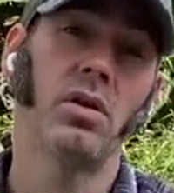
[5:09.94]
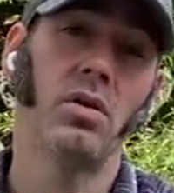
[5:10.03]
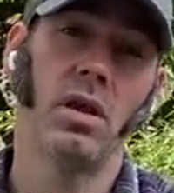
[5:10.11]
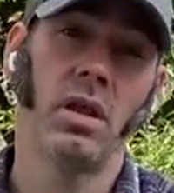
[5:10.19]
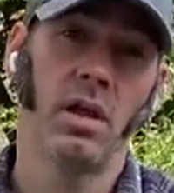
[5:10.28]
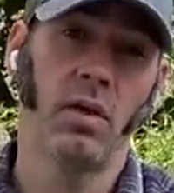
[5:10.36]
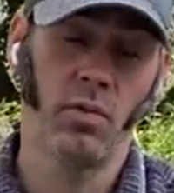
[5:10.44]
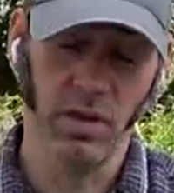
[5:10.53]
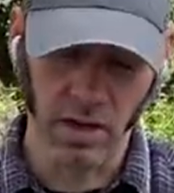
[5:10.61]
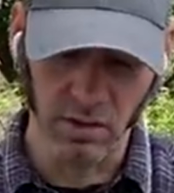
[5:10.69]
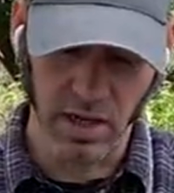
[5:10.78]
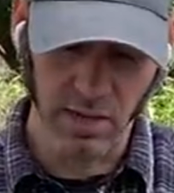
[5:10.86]
it
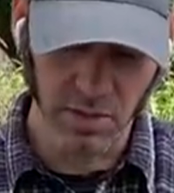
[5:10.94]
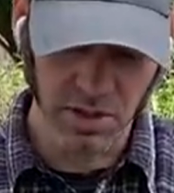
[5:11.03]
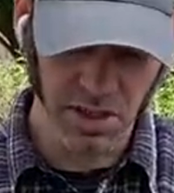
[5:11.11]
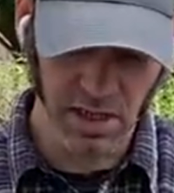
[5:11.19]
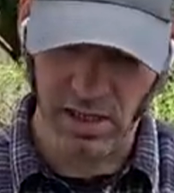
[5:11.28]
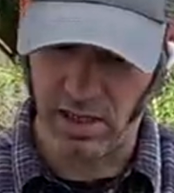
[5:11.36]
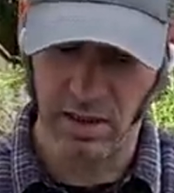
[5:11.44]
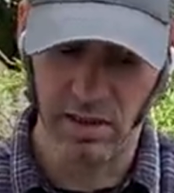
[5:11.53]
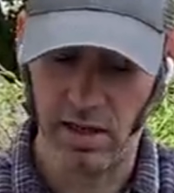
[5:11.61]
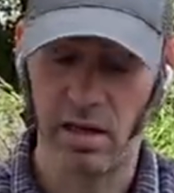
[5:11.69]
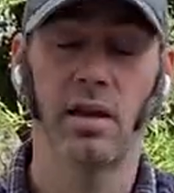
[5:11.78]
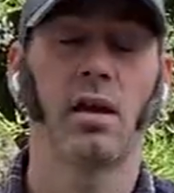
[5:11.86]
without damaging
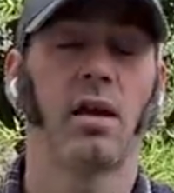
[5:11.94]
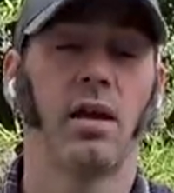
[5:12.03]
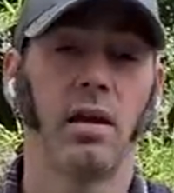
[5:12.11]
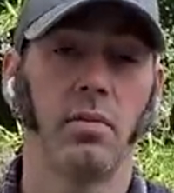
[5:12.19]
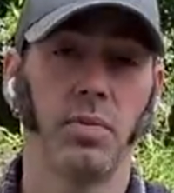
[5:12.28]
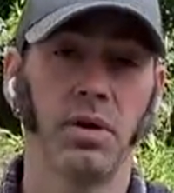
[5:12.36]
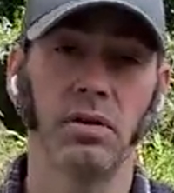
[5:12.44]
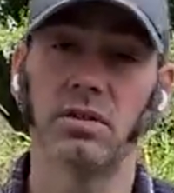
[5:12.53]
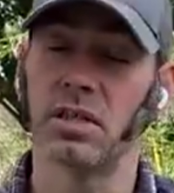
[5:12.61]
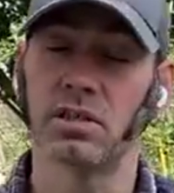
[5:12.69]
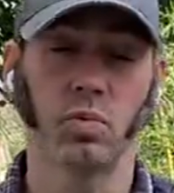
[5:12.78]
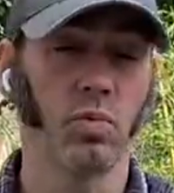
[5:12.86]
anything, it appears.
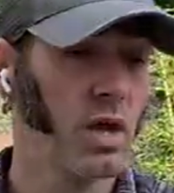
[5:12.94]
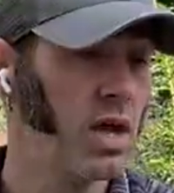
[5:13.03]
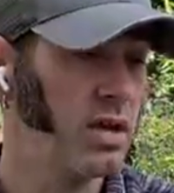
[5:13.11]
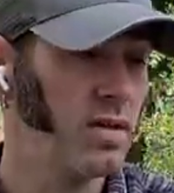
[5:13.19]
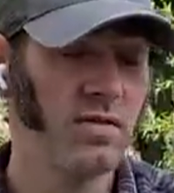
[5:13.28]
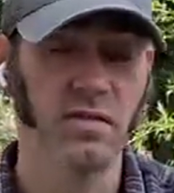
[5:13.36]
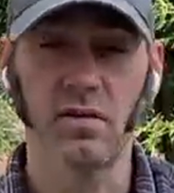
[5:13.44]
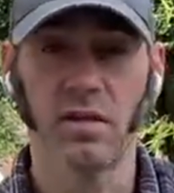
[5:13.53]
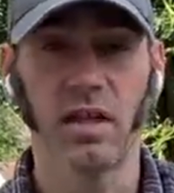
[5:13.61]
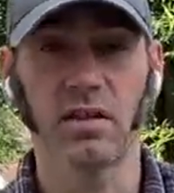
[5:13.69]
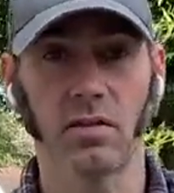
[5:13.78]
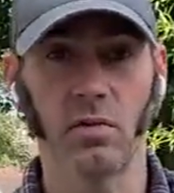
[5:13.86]
It's way easier.
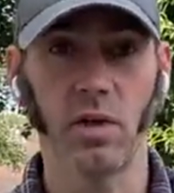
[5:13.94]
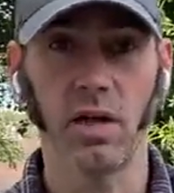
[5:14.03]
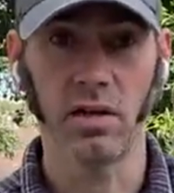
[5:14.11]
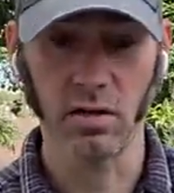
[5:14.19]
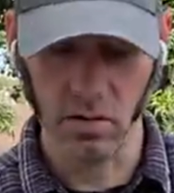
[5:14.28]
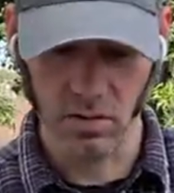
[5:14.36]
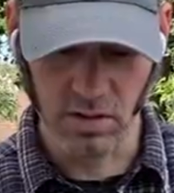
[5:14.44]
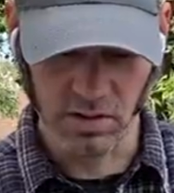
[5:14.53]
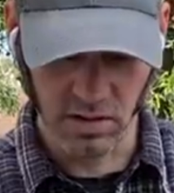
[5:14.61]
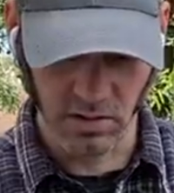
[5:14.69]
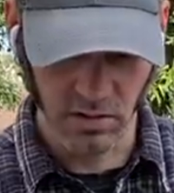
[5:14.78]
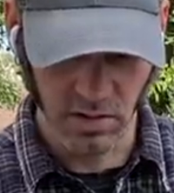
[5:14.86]
That's the way to do it.
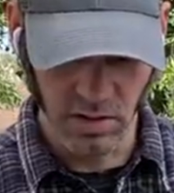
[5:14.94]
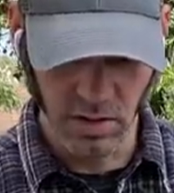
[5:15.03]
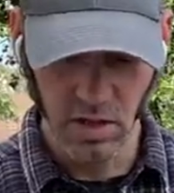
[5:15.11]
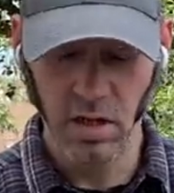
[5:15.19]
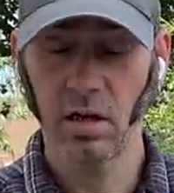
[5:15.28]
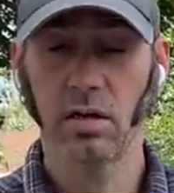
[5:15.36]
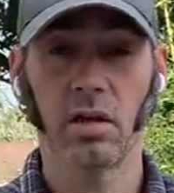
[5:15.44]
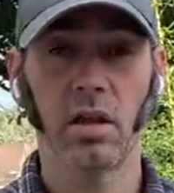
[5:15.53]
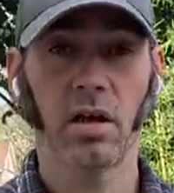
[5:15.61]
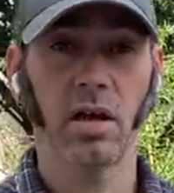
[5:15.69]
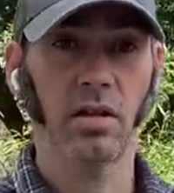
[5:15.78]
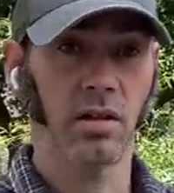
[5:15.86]
So good
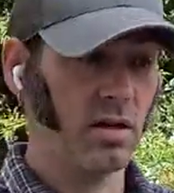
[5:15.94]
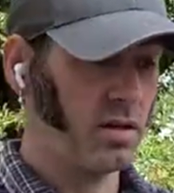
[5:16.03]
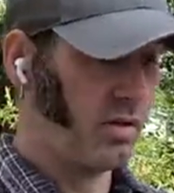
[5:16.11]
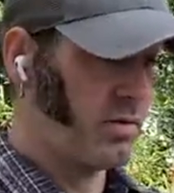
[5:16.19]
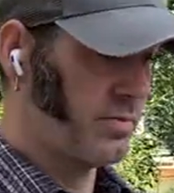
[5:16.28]
luck out there, y'all.